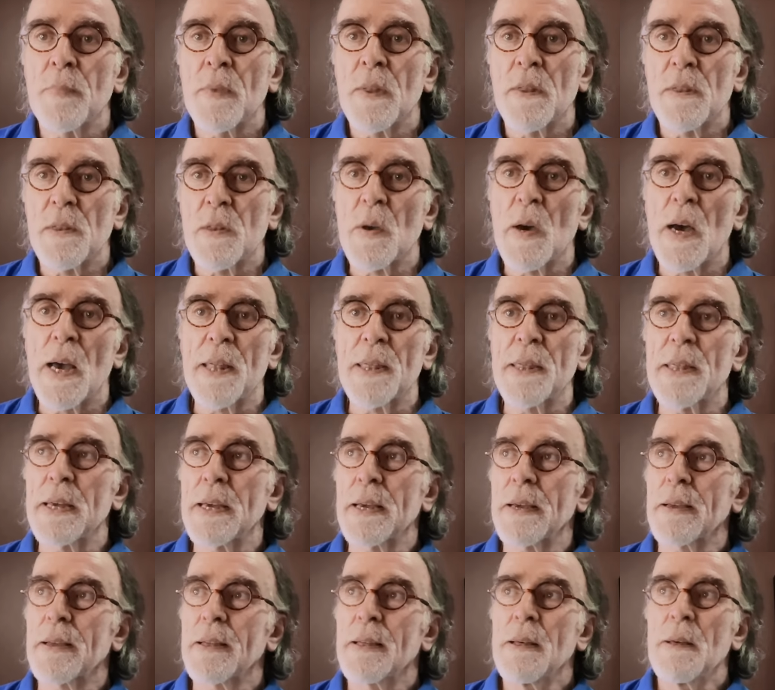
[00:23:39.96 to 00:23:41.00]
So I
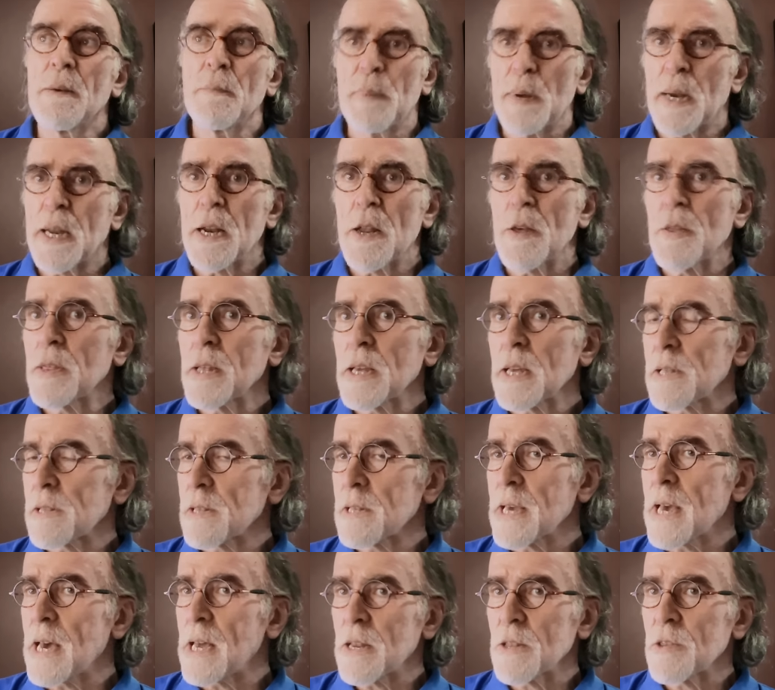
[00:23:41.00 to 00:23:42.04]
think, but I don't think it's
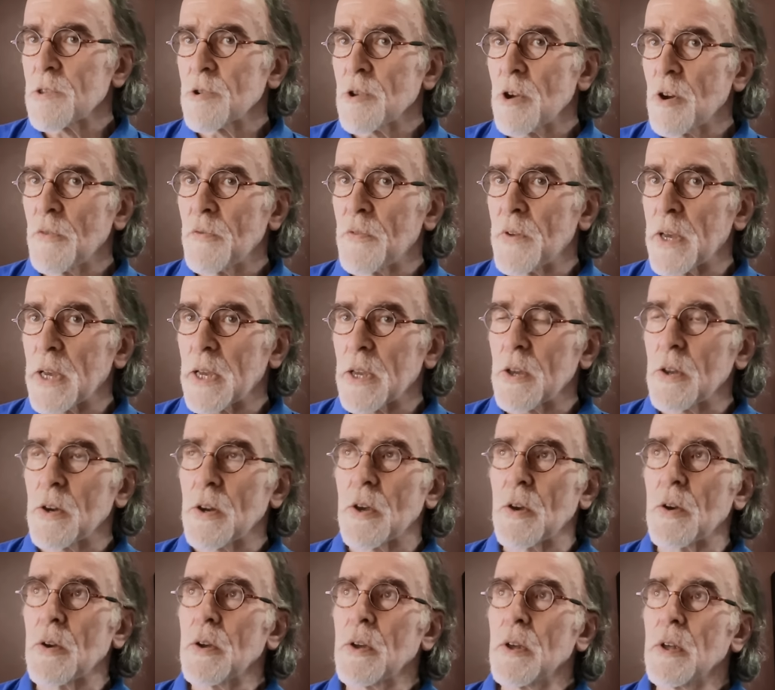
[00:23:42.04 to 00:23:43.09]
catastrophic. You
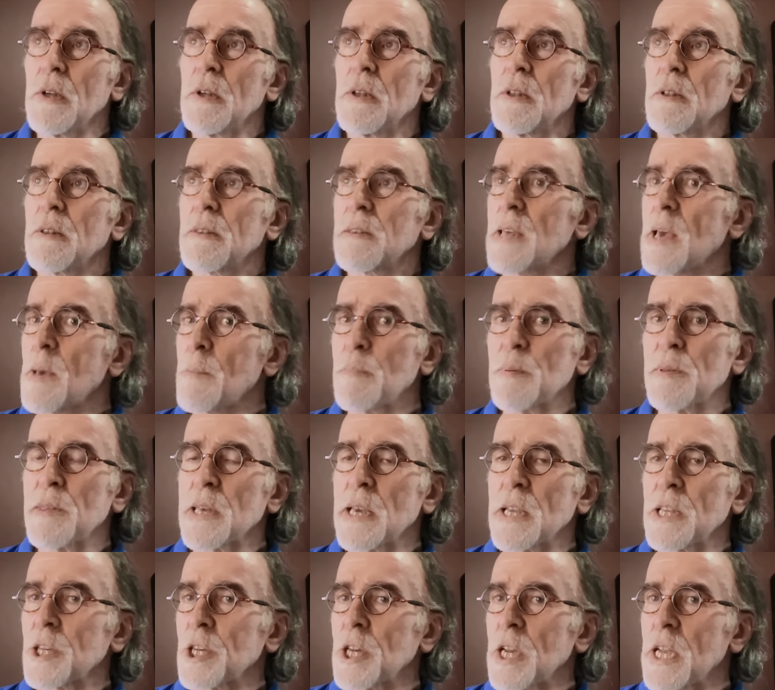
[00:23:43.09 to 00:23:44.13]
know,
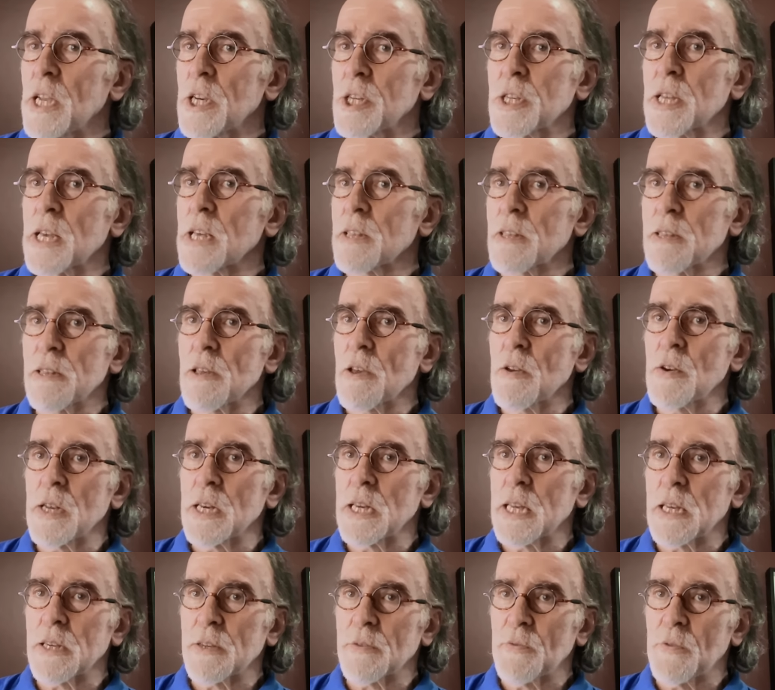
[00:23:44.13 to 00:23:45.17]
10% change takes us only
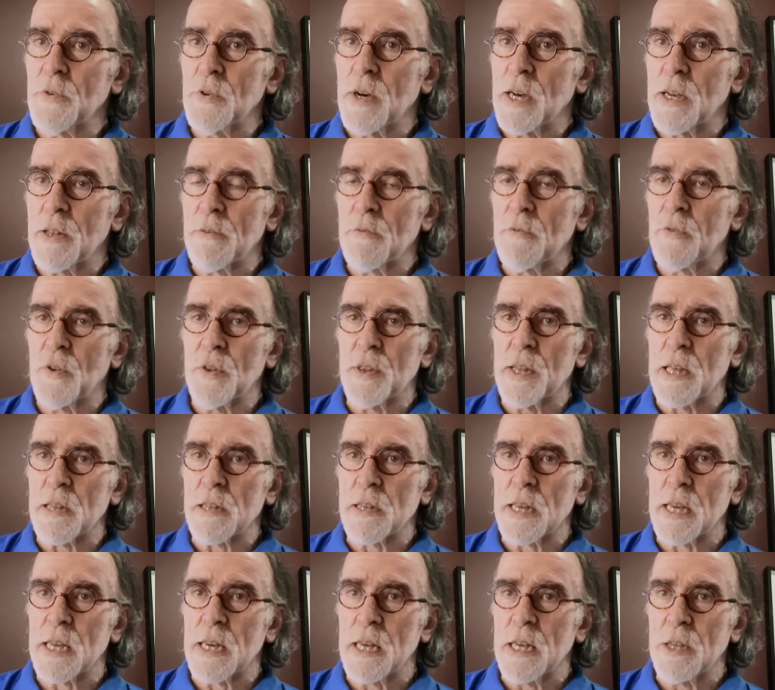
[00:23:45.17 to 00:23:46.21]
down to
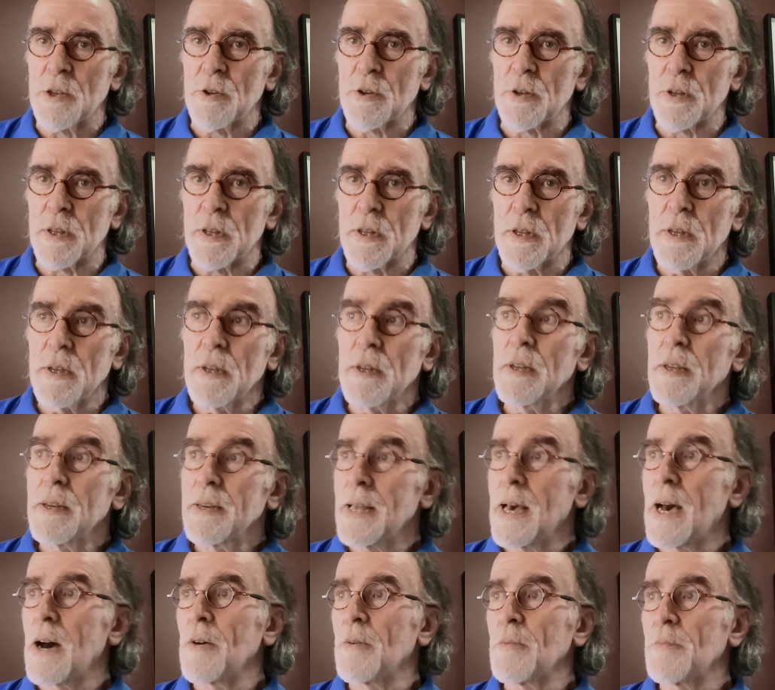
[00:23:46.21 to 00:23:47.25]
4,800. 4,
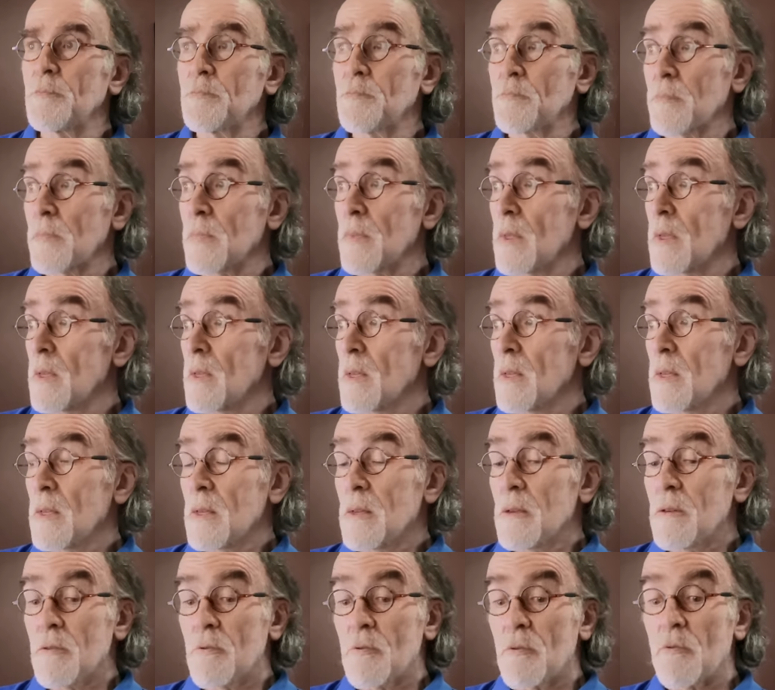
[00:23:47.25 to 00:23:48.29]
now,
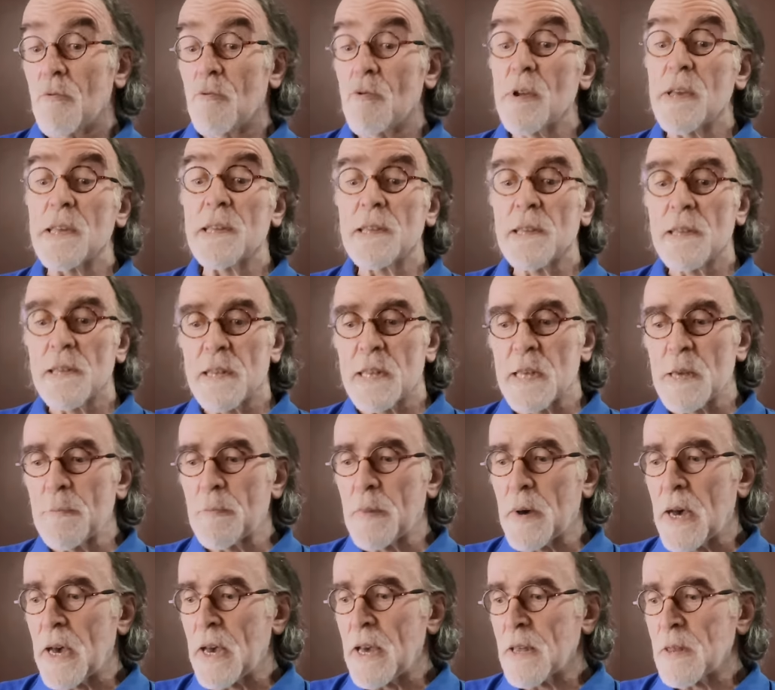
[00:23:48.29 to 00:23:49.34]
recency
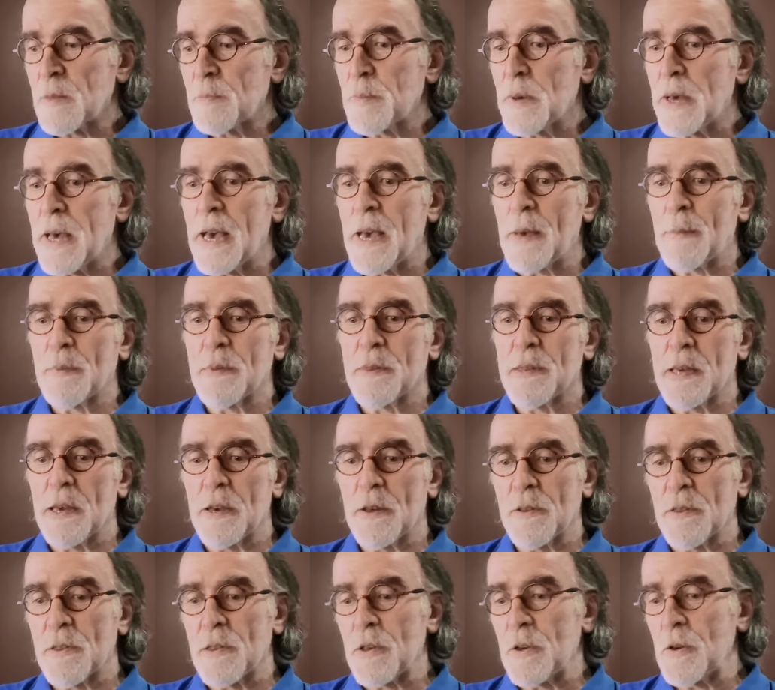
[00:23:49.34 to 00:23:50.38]
bias perhaps
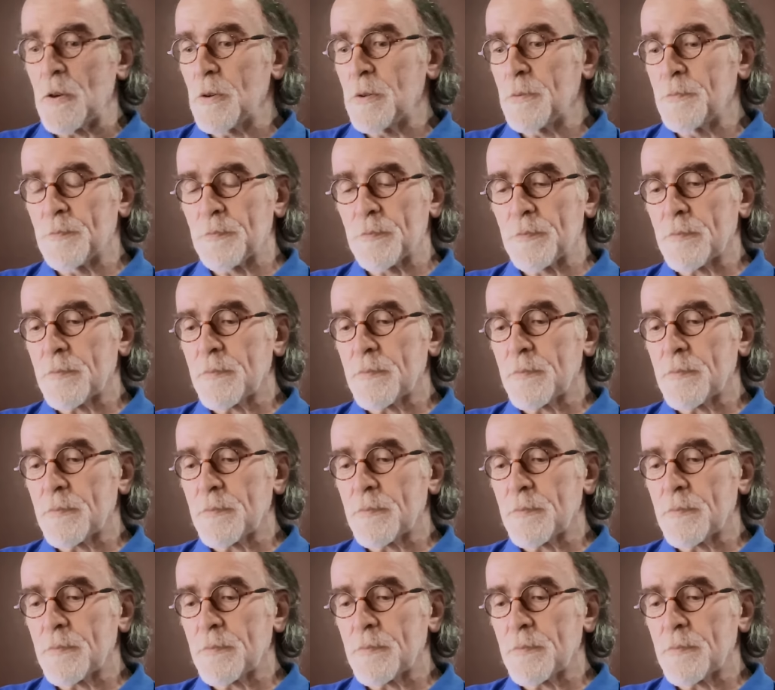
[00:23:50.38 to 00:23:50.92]
tells you